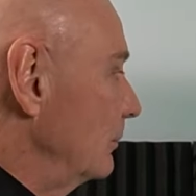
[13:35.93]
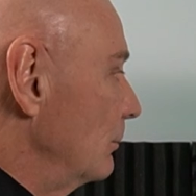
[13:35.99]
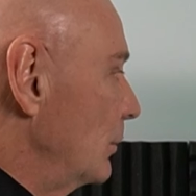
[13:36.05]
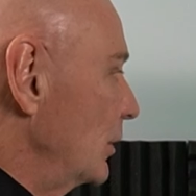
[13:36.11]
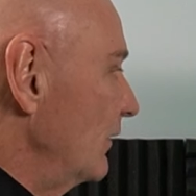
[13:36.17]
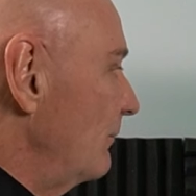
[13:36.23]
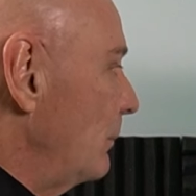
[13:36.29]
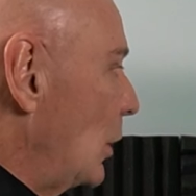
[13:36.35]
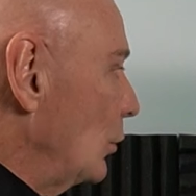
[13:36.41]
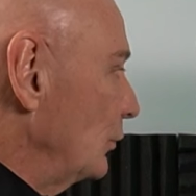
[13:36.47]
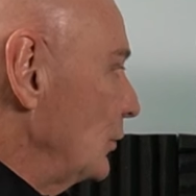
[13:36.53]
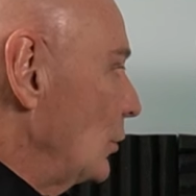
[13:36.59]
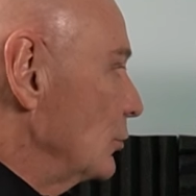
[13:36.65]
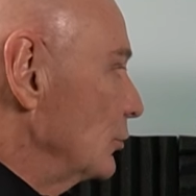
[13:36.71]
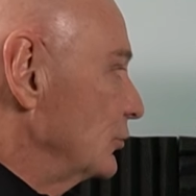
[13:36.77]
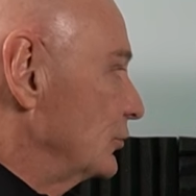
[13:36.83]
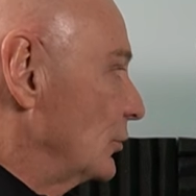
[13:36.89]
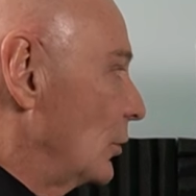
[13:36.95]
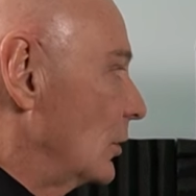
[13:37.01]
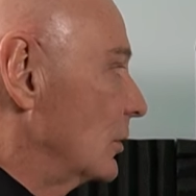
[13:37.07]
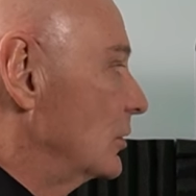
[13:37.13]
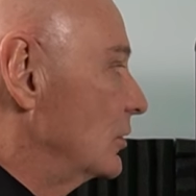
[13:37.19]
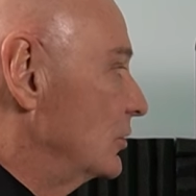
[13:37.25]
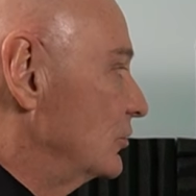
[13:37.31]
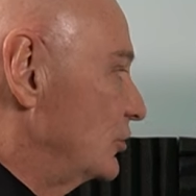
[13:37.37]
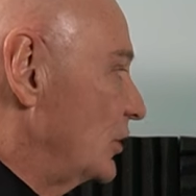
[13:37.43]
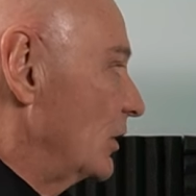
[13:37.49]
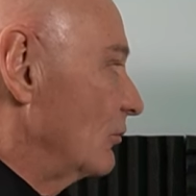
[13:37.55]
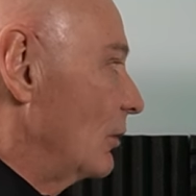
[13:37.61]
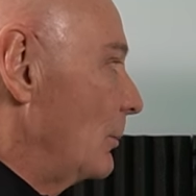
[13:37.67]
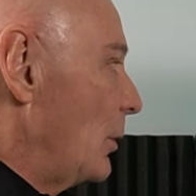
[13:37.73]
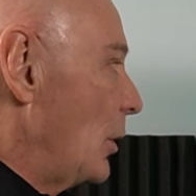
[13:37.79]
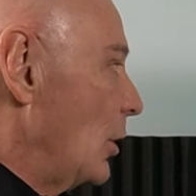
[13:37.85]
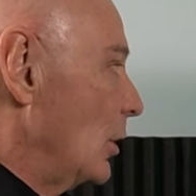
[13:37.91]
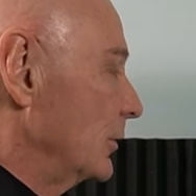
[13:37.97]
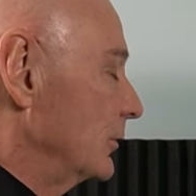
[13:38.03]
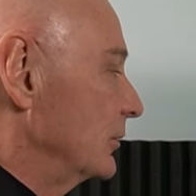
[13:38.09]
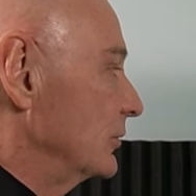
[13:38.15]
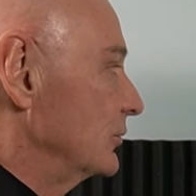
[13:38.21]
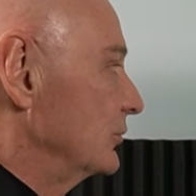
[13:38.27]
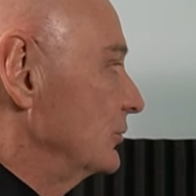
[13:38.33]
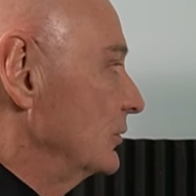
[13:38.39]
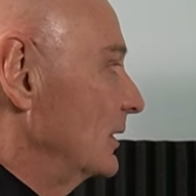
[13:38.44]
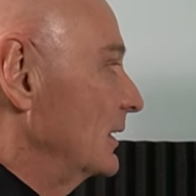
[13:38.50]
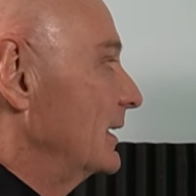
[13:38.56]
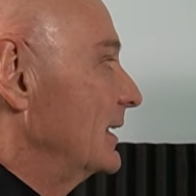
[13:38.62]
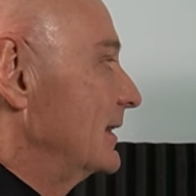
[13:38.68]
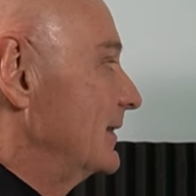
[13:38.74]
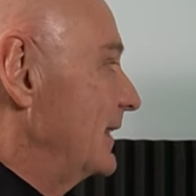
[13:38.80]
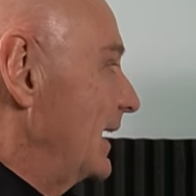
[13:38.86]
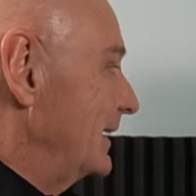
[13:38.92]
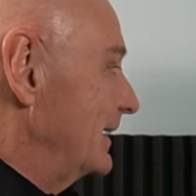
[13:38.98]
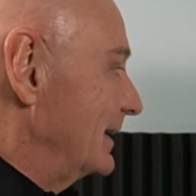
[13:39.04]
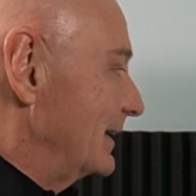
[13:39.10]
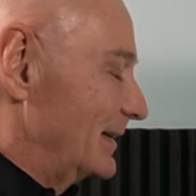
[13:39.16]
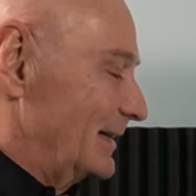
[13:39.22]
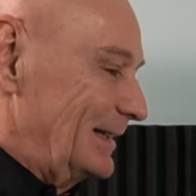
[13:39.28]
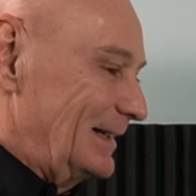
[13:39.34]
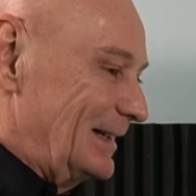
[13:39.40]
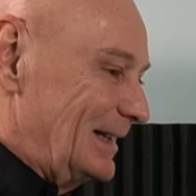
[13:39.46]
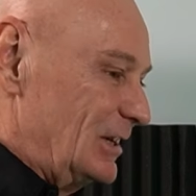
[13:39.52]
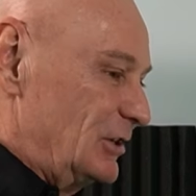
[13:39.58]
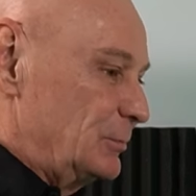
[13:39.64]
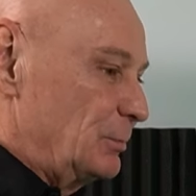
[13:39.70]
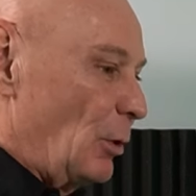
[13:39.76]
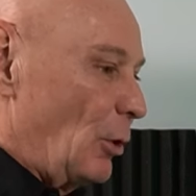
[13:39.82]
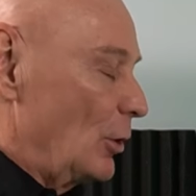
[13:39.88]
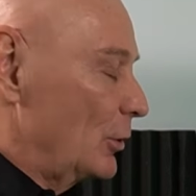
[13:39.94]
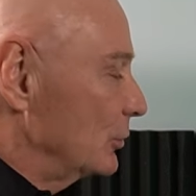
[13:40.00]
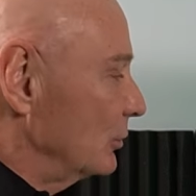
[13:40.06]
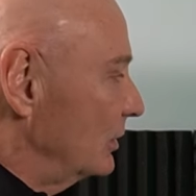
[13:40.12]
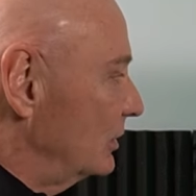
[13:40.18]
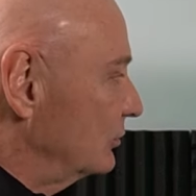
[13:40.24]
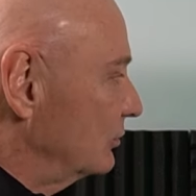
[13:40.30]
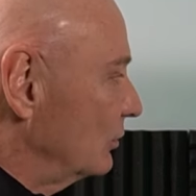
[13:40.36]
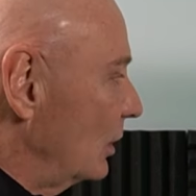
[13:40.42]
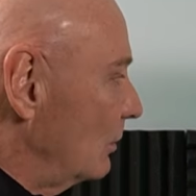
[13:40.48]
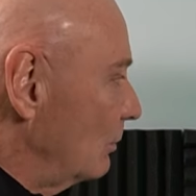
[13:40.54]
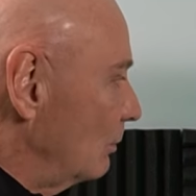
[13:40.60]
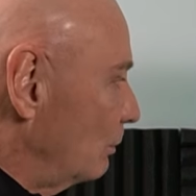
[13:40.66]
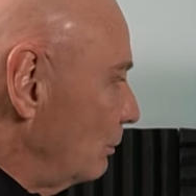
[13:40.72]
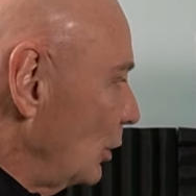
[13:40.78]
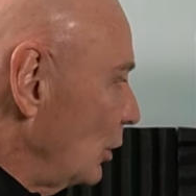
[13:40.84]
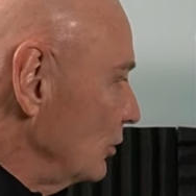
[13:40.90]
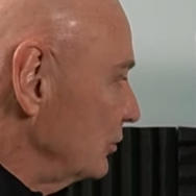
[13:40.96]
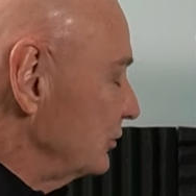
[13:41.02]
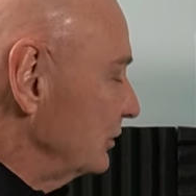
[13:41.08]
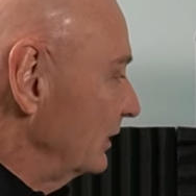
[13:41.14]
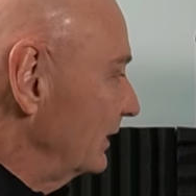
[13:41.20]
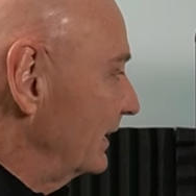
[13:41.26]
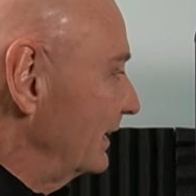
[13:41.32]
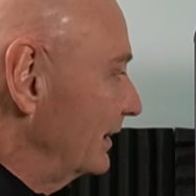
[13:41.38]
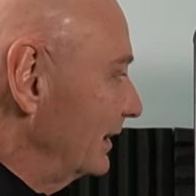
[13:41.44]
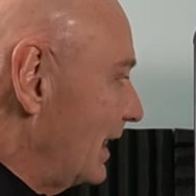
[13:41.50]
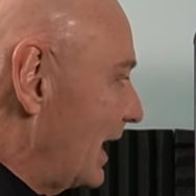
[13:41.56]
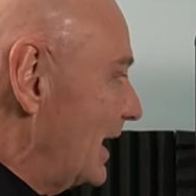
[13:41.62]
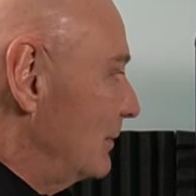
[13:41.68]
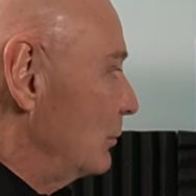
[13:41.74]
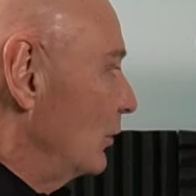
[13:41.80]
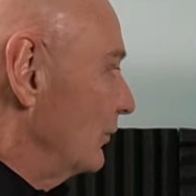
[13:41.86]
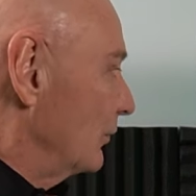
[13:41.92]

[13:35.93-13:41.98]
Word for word: But if both owners are general partners, then each partner is personally liable